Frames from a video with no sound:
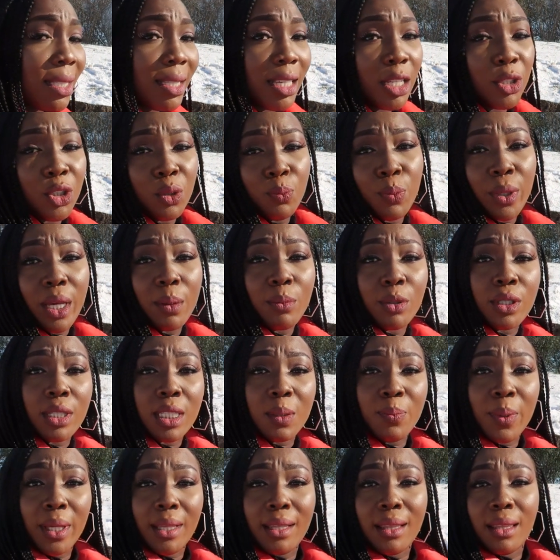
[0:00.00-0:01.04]
is that you should be able
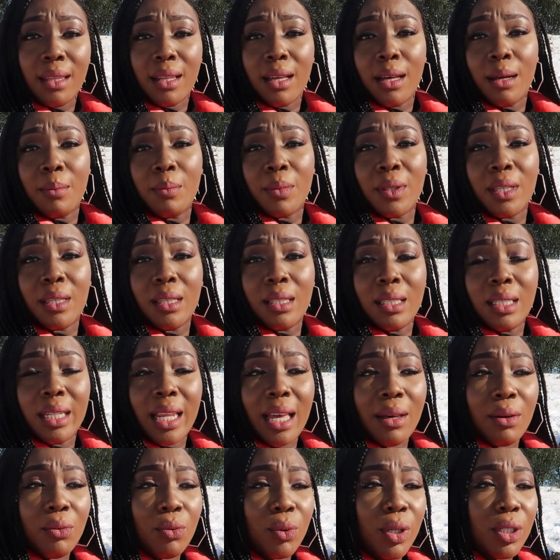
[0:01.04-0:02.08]
to speak
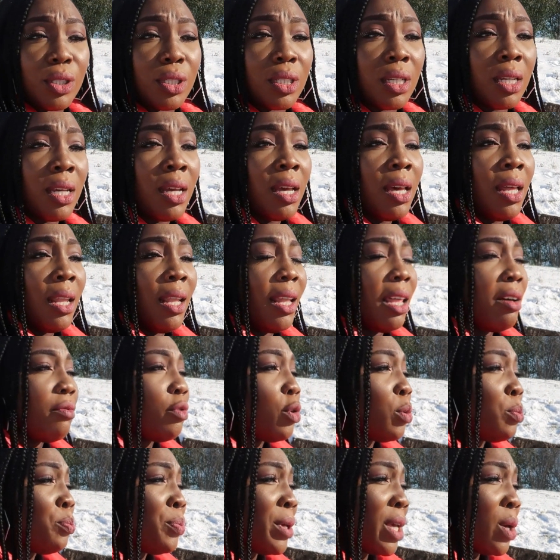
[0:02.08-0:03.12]
language
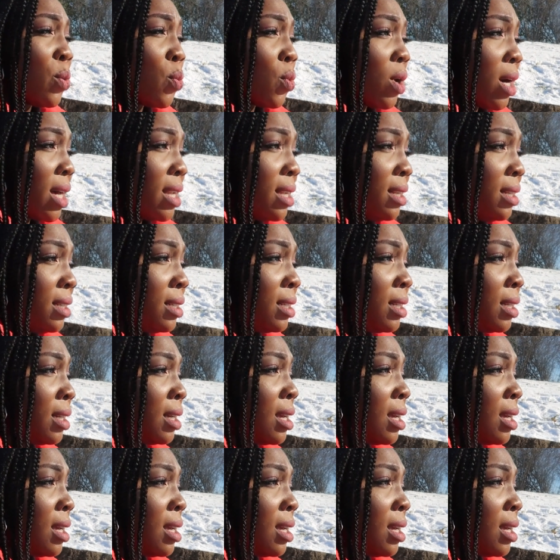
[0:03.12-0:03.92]
level B1.